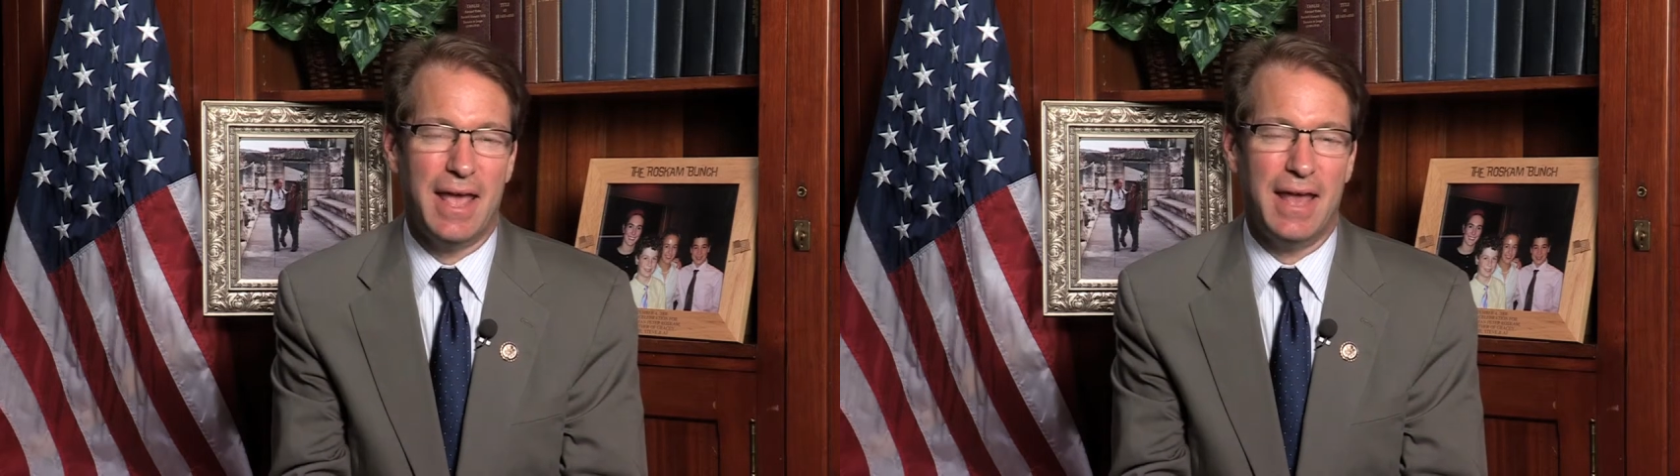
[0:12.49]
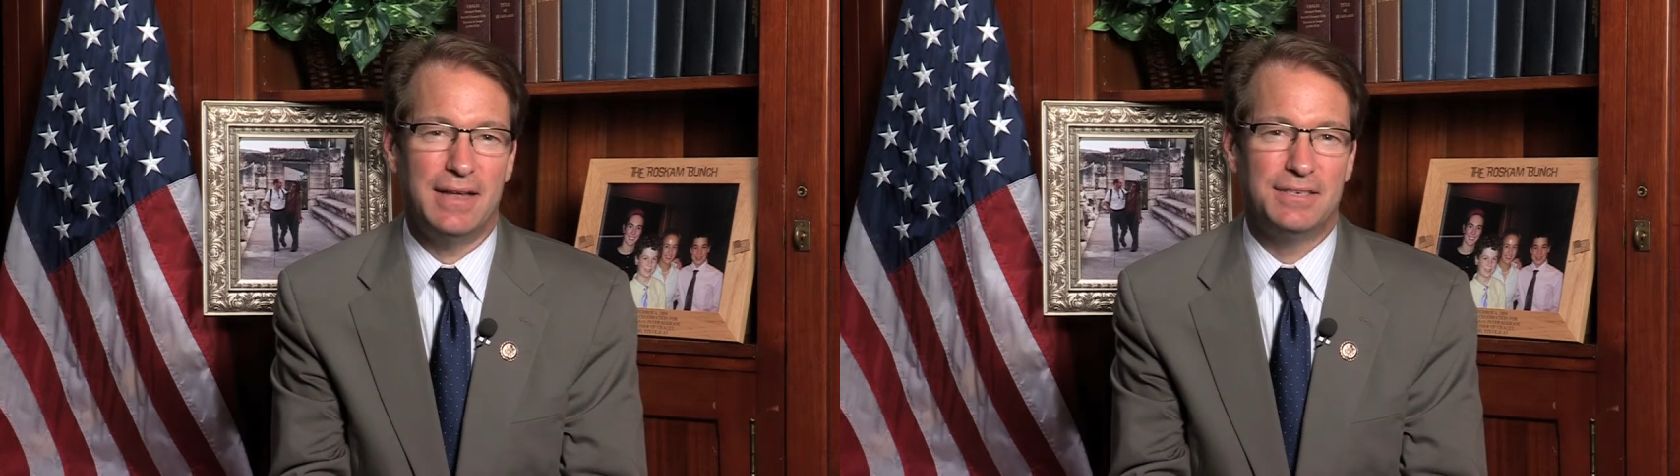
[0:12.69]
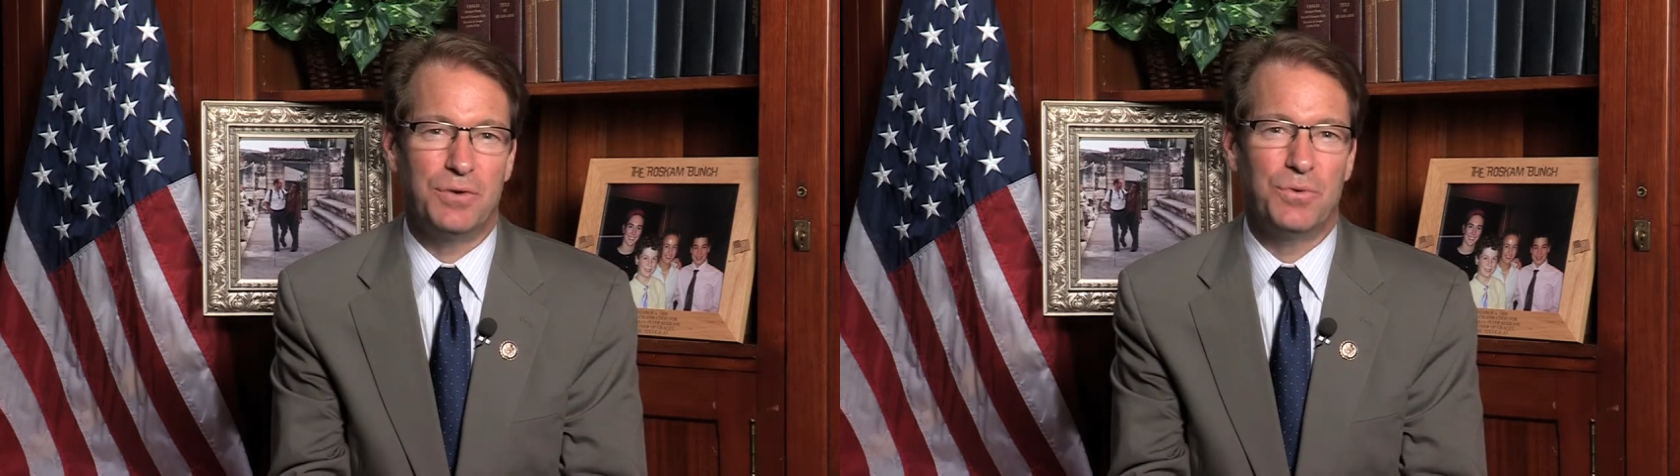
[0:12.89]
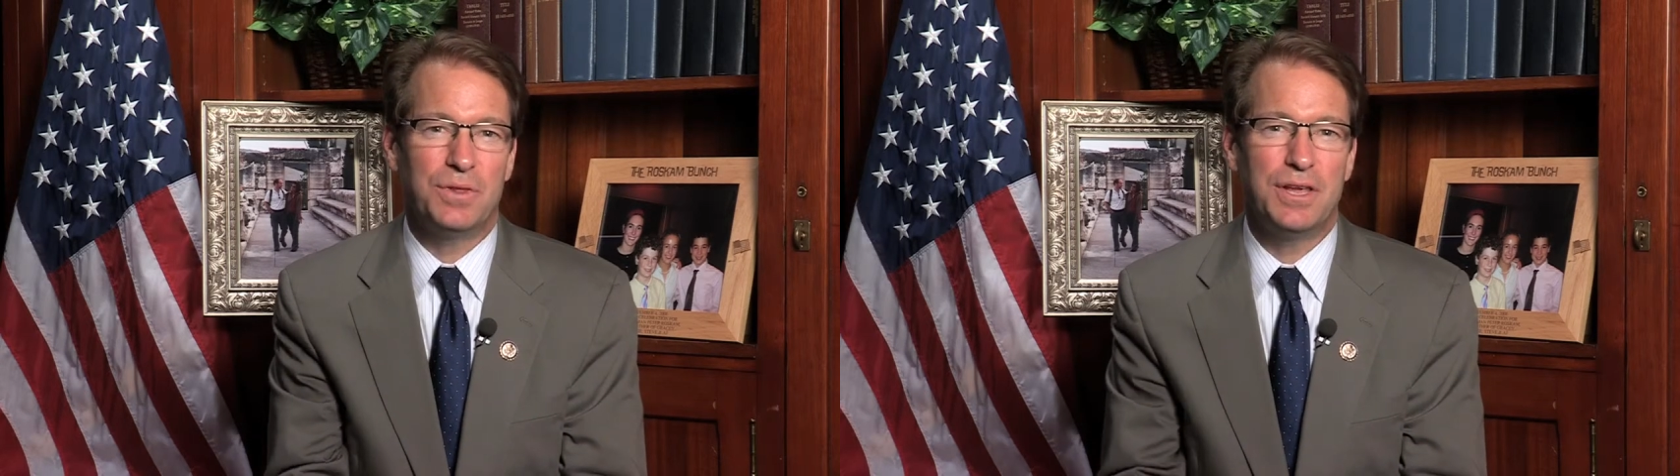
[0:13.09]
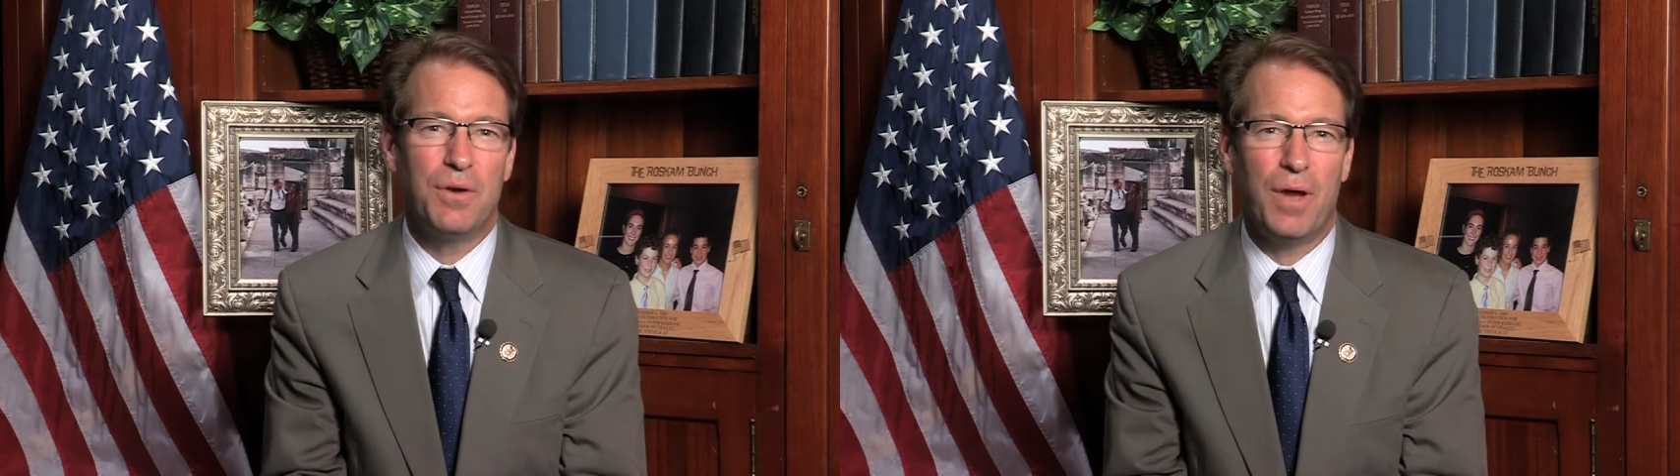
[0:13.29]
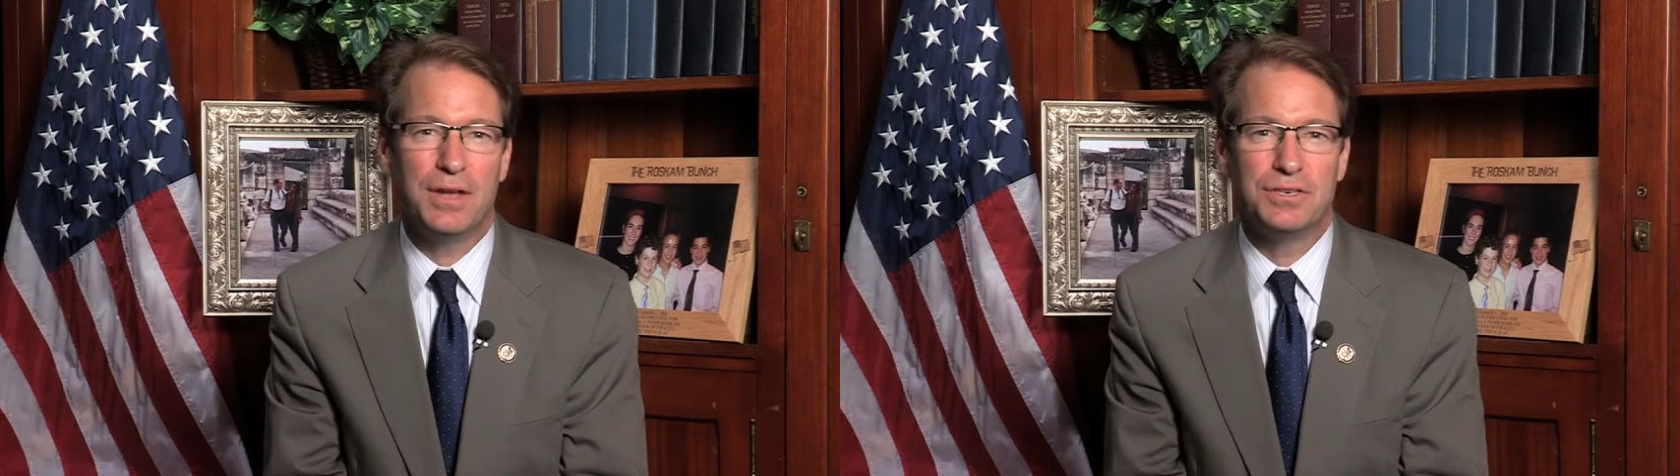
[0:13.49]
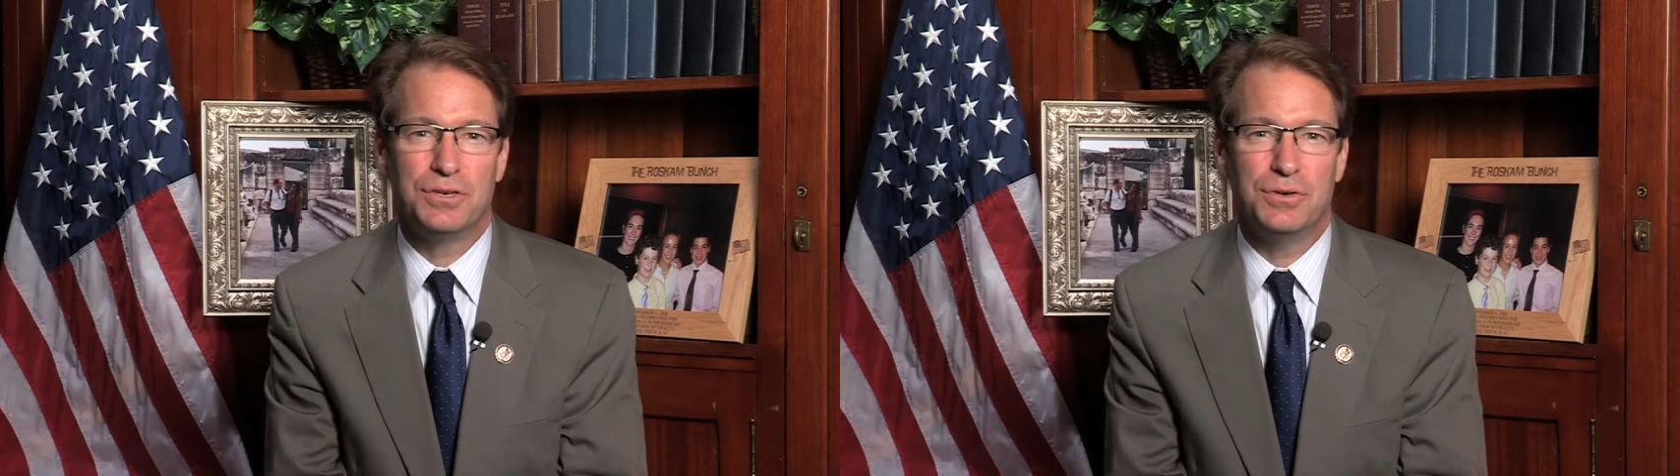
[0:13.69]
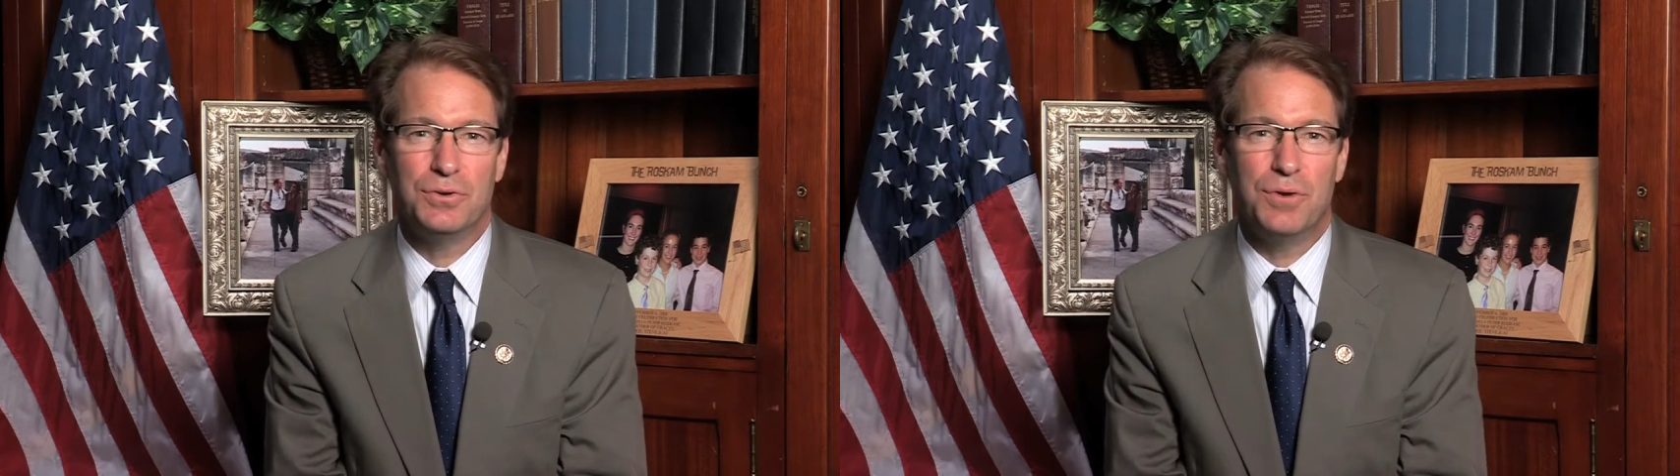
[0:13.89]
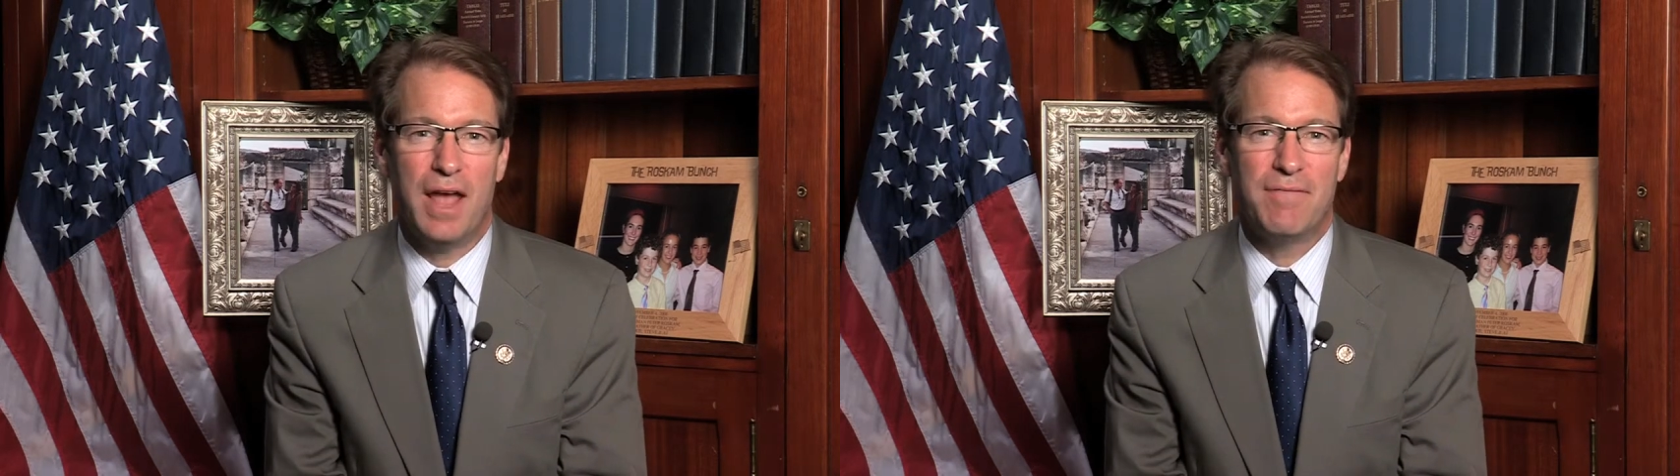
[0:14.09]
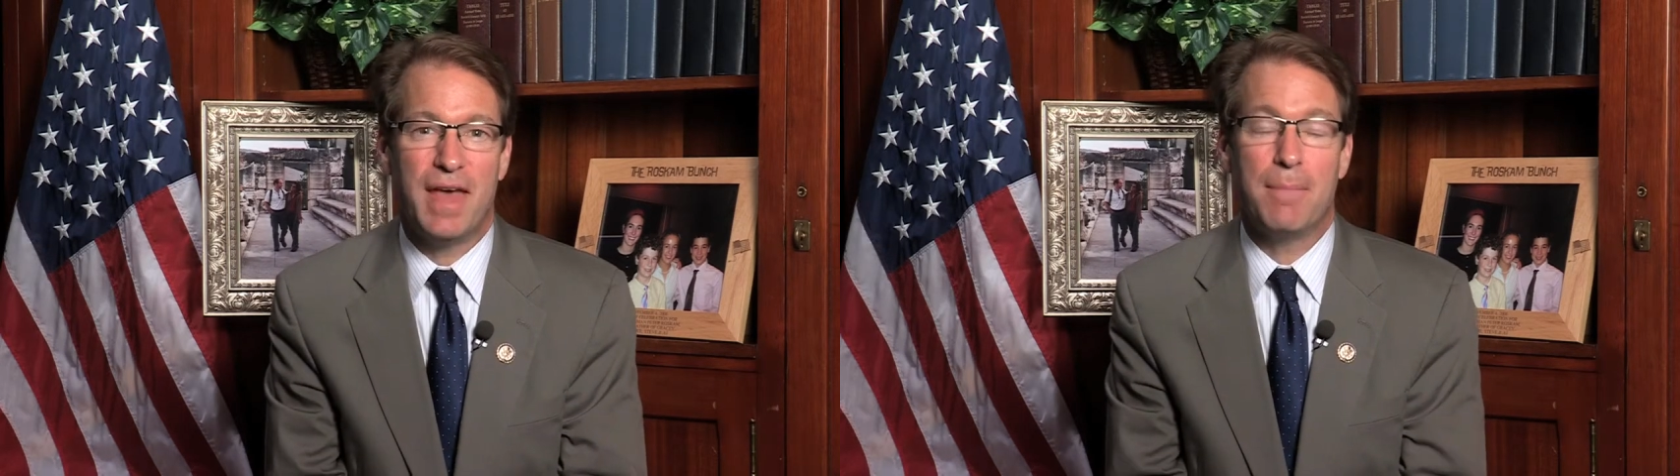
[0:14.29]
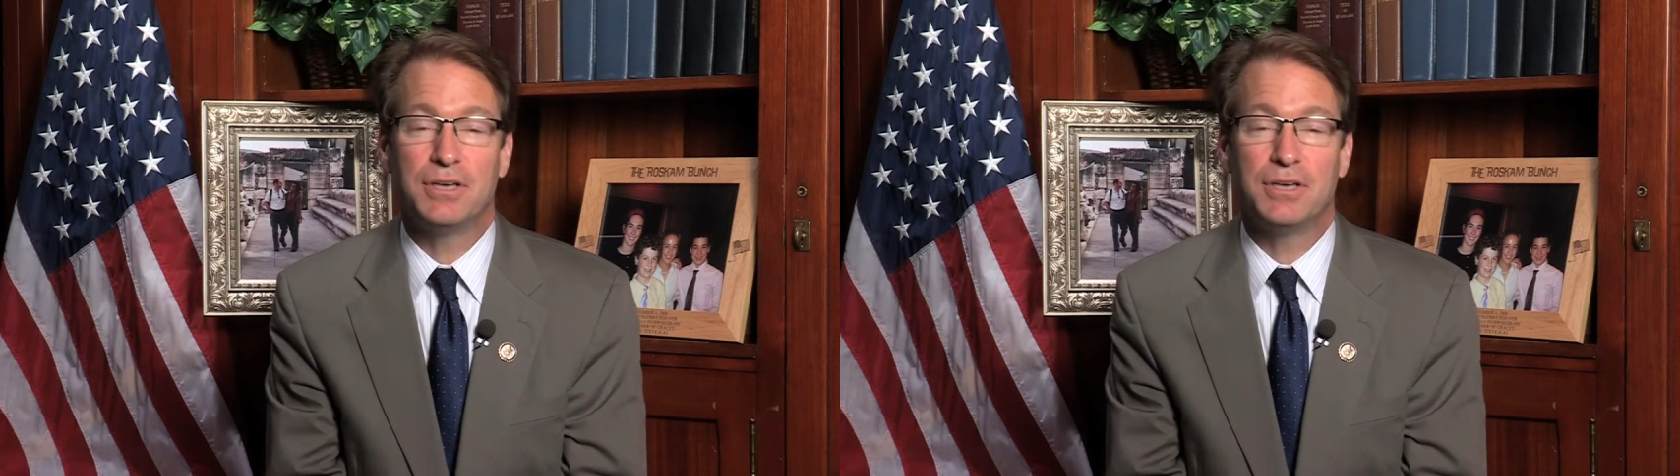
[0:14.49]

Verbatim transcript: and is it really going to have that